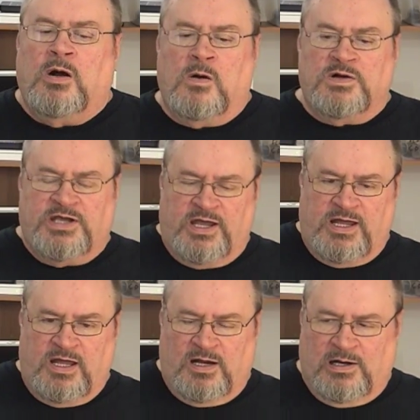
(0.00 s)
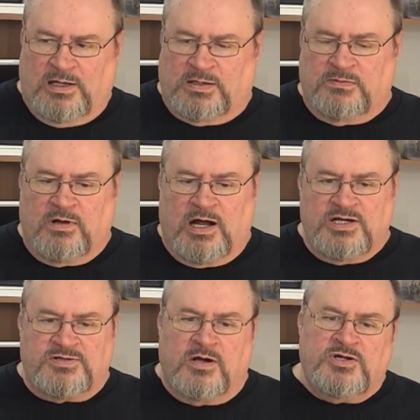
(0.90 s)
Okay, I
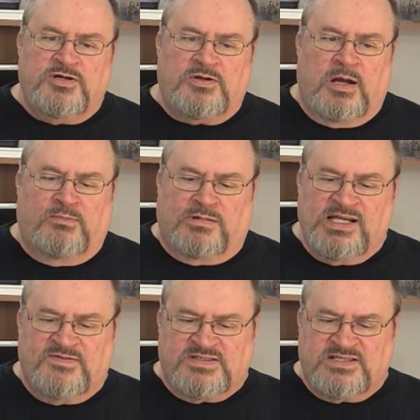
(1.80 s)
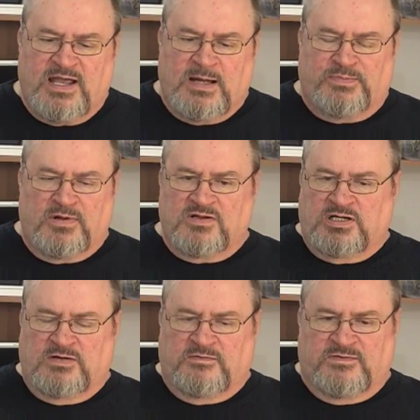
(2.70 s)
showed you a brief sample
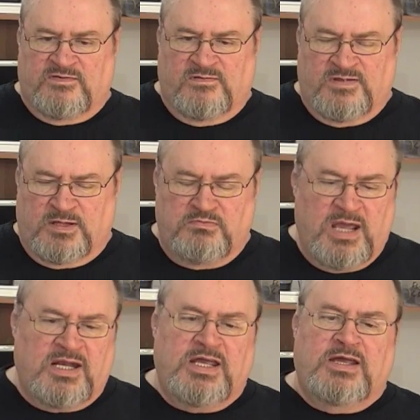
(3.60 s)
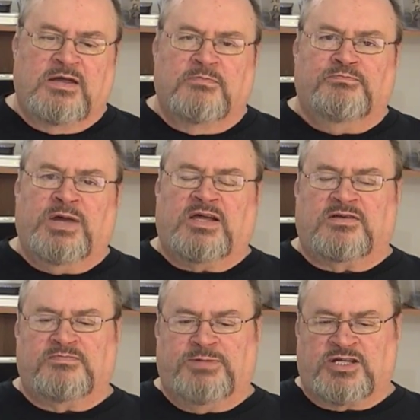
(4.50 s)
of the many
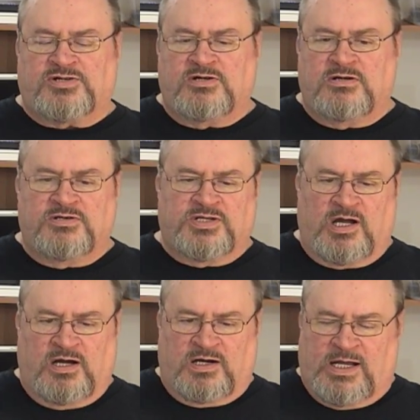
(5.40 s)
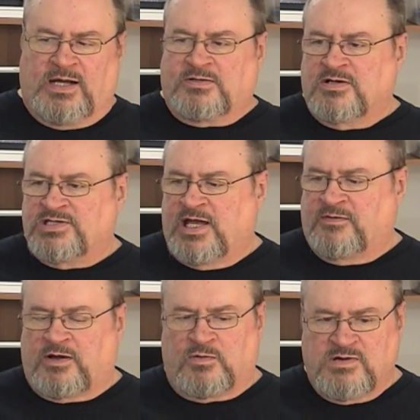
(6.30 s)
pictures, characters
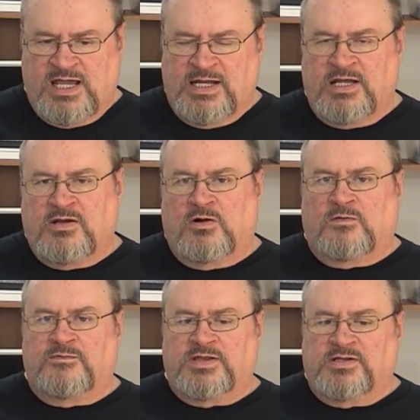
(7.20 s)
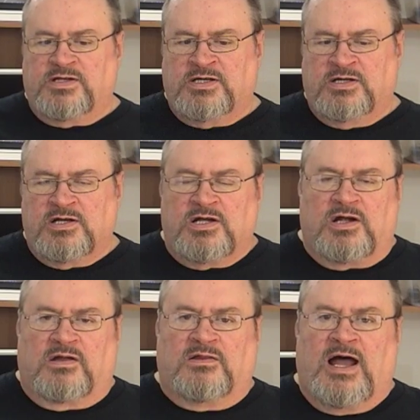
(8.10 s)
I've created over the
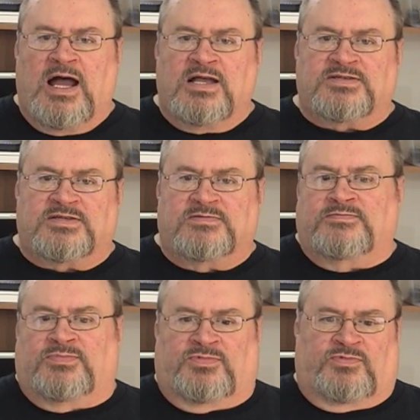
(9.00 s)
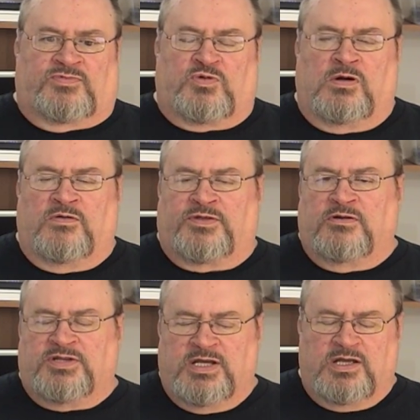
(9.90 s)
last 12,
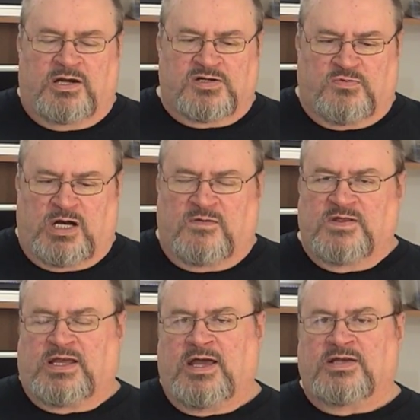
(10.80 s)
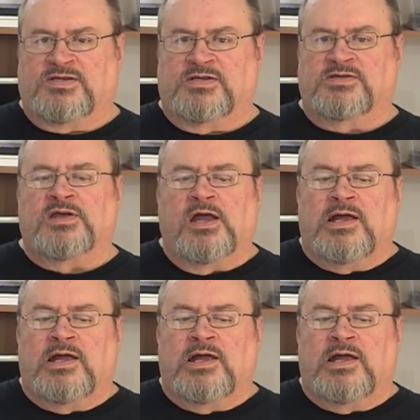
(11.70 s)
13 years, whatever the case is.